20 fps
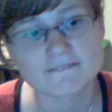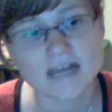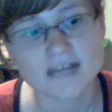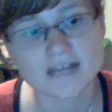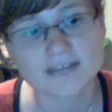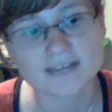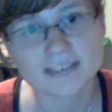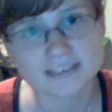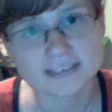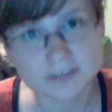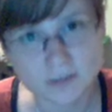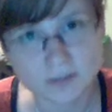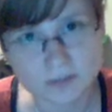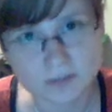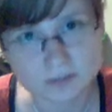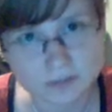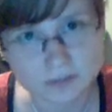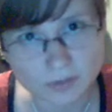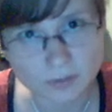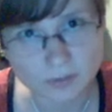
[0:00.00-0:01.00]
These are all
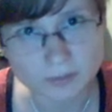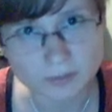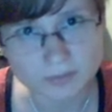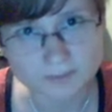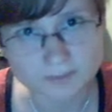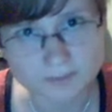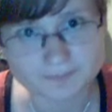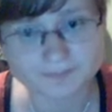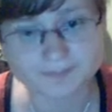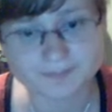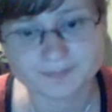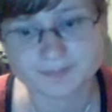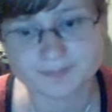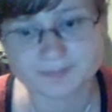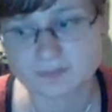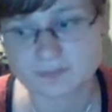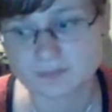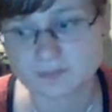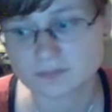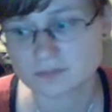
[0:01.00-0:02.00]
normal.
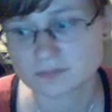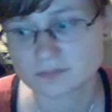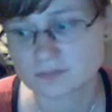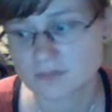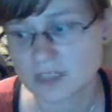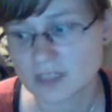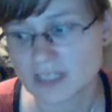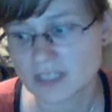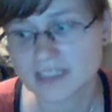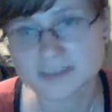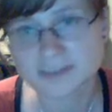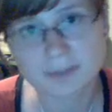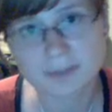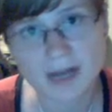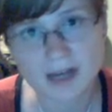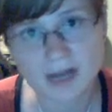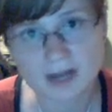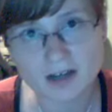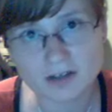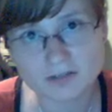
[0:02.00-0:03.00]
It is
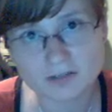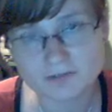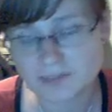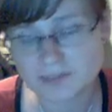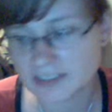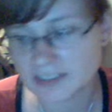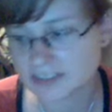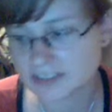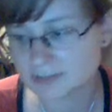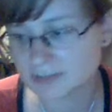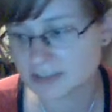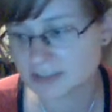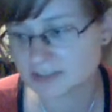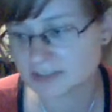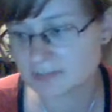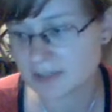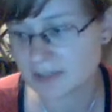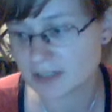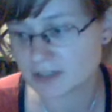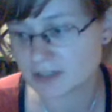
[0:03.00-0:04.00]
part of the experience of
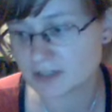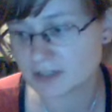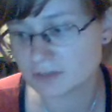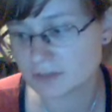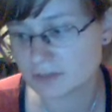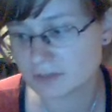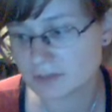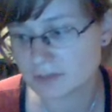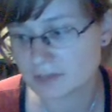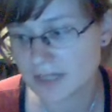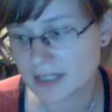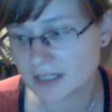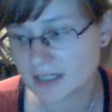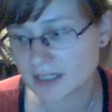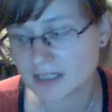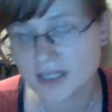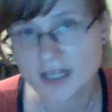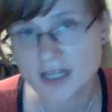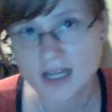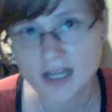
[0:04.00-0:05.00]
being a human being,
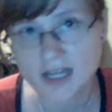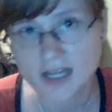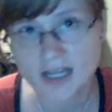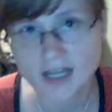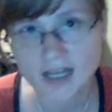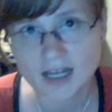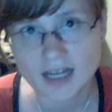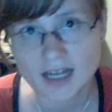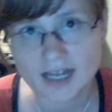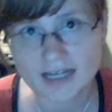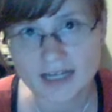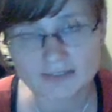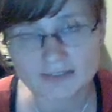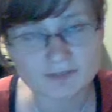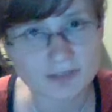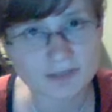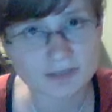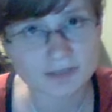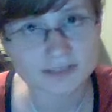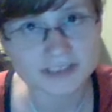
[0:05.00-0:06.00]
and
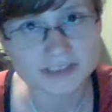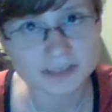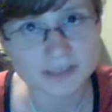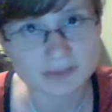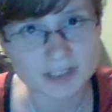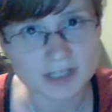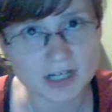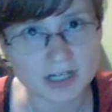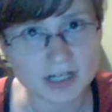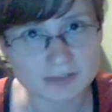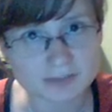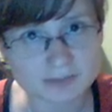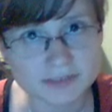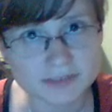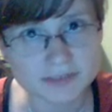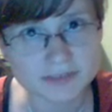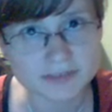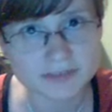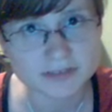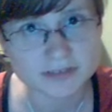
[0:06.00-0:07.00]
even though
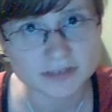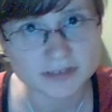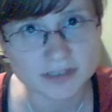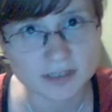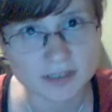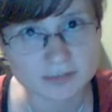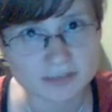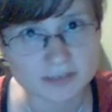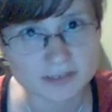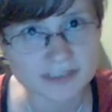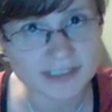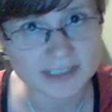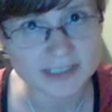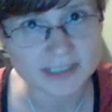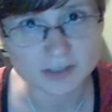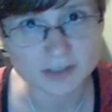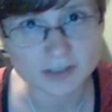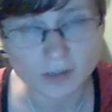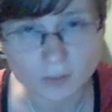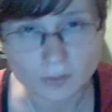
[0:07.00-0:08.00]
sometimes, I'm not
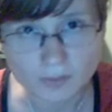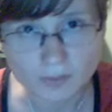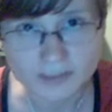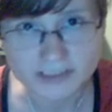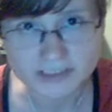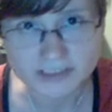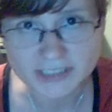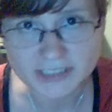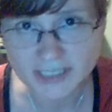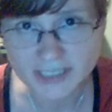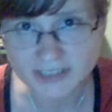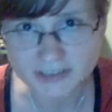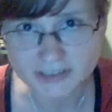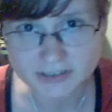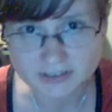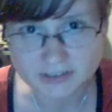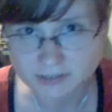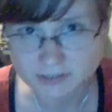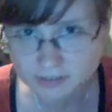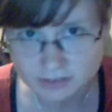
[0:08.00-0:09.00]
saying no one should take
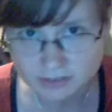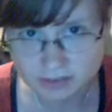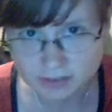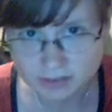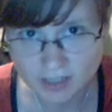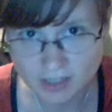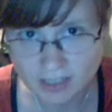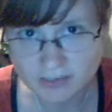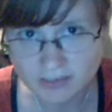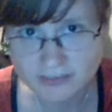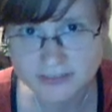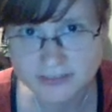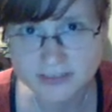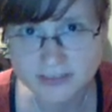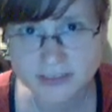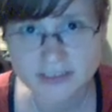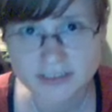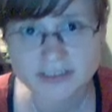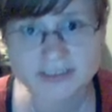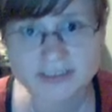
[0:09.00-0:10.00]
the drugs,
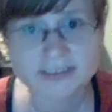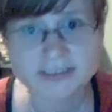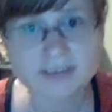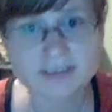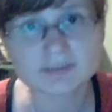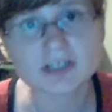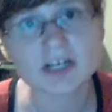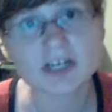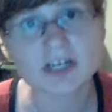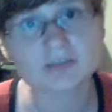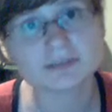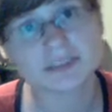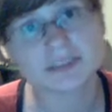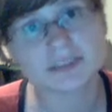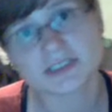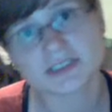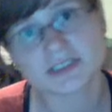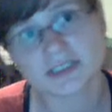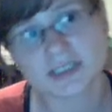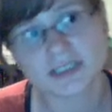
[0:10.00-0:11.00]
sometimes
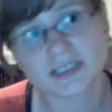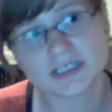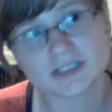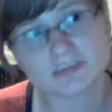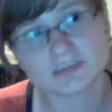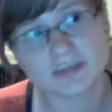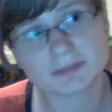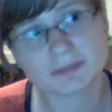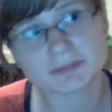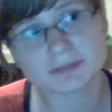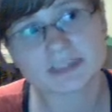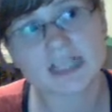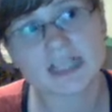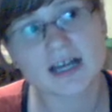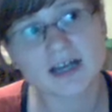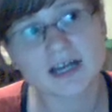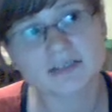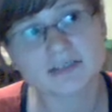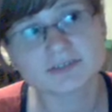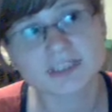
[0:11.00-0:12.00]
in people's
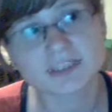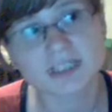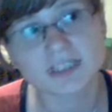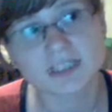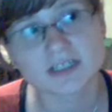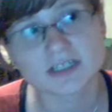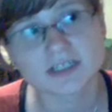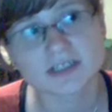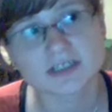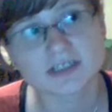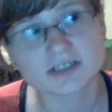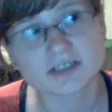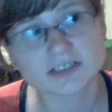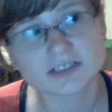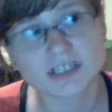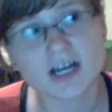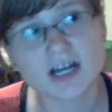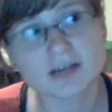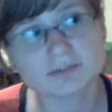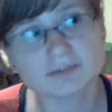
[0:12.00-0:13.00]
lives there are
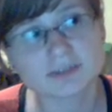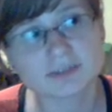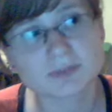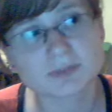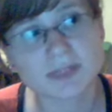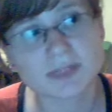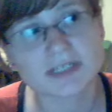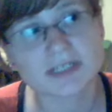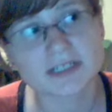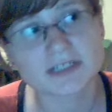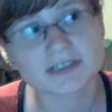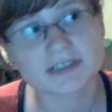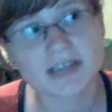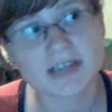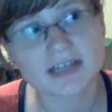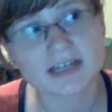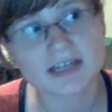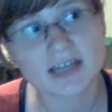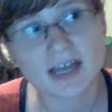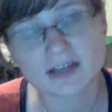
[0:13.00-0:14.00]
times when
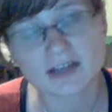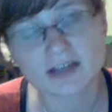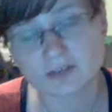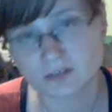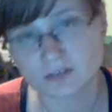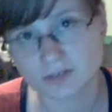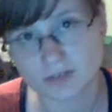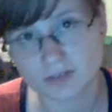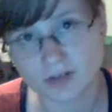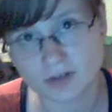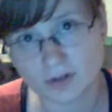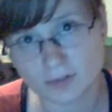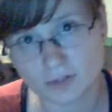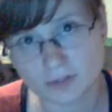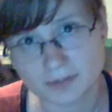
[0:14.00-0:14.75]
they cannot cope.